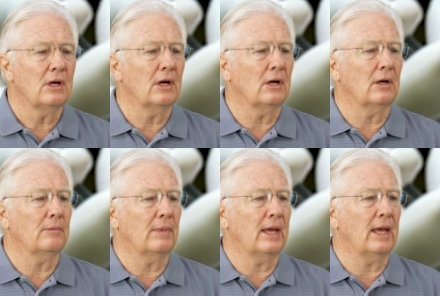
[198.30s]

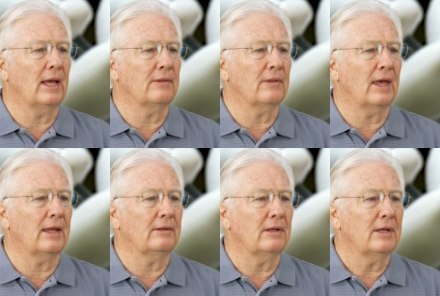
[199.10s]
um, and
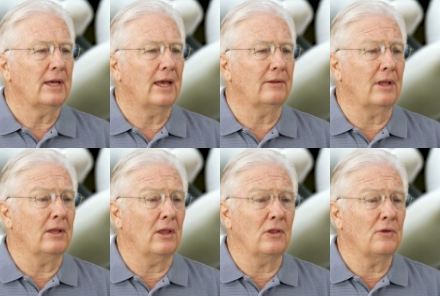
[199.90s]
that and,
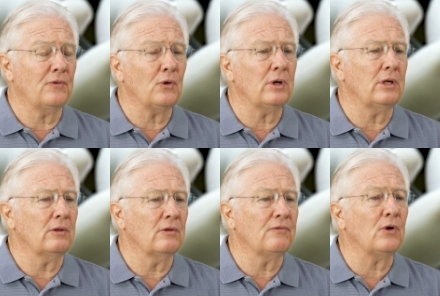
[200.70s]
and the, very,
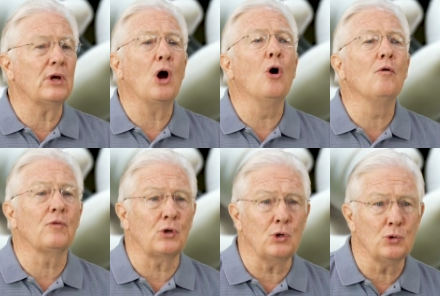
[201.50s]
the very
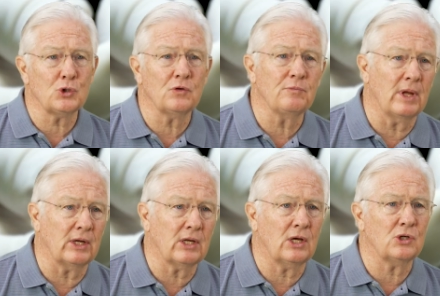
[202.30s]
overuse of
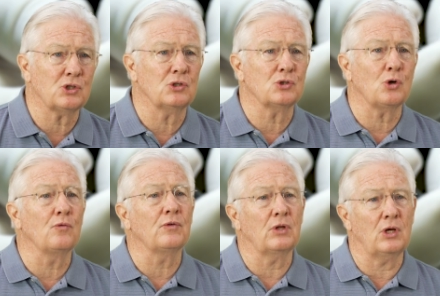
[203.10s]
medications
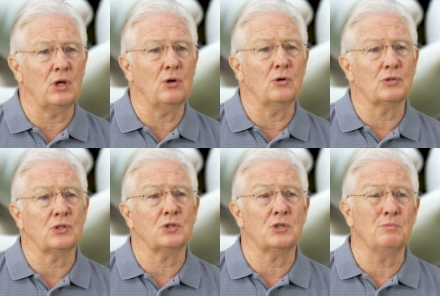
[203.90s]
over the
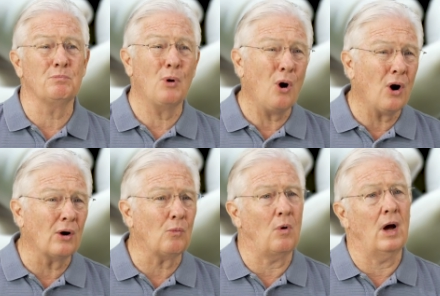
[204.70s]
years is in
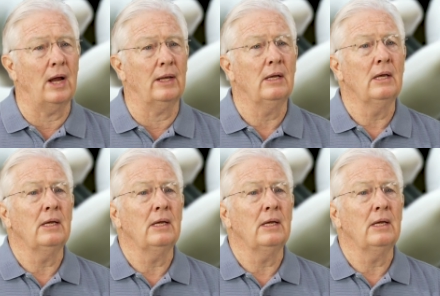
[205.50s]
part why,